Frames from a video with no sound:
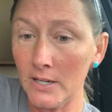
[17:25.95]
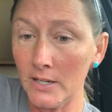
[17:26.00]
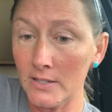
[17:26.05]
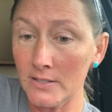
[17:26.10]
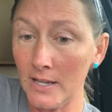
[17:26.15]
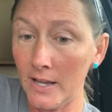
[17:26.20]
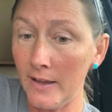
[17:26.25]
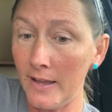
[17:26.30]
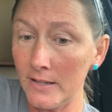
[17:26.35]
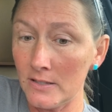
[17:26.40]
cause
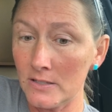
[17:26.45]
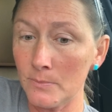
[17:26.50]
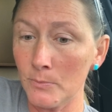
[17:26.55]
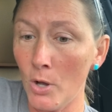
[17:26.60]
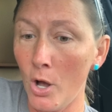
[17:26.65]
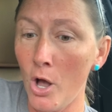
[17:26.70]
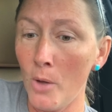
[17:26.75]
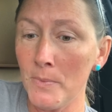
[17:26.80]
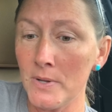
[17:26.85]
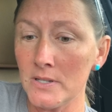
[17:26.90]
I had some
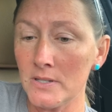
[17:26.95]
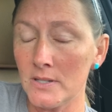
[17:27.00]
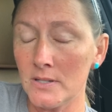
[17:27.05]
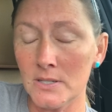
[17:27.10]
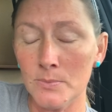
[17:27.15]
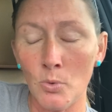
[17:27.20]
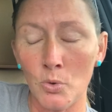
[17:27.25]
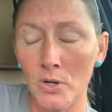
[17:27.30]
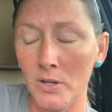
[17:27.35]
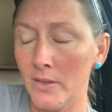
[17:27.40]
comments this
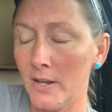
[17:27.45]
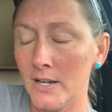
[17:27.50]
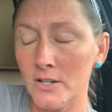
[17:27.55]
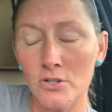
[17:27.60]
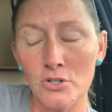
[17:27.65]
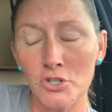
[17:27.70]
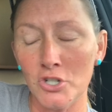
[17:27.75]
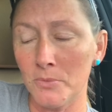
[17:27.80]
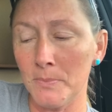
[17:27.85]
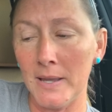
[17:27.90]
morning that I
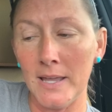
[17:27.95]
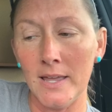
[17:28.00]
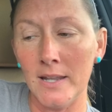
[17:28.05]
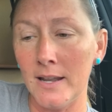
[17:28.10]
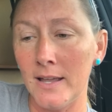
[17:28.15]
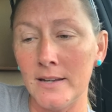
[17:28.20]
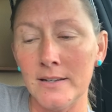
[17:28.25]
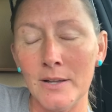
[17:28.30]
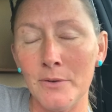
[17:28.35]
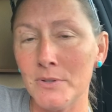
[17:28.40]
just shook my head
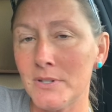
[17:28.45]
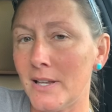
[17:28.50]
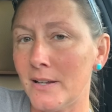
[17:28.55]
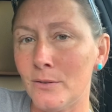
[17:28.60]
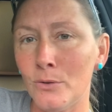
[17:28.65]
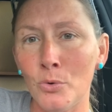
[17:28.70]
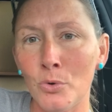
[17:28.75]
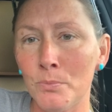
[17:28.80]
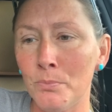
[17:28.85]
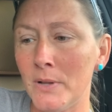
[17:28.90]
at and I was like,
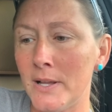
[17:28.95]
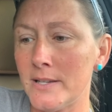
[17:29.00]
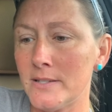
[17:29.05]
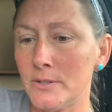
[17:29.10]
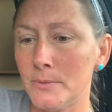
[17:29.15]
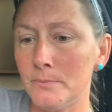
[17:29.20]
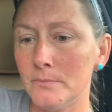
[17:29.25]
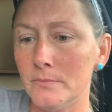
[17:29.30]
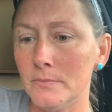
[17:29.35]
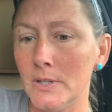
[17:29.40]
Lord bless
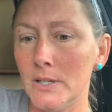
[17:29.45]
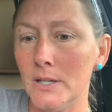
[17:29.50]
them.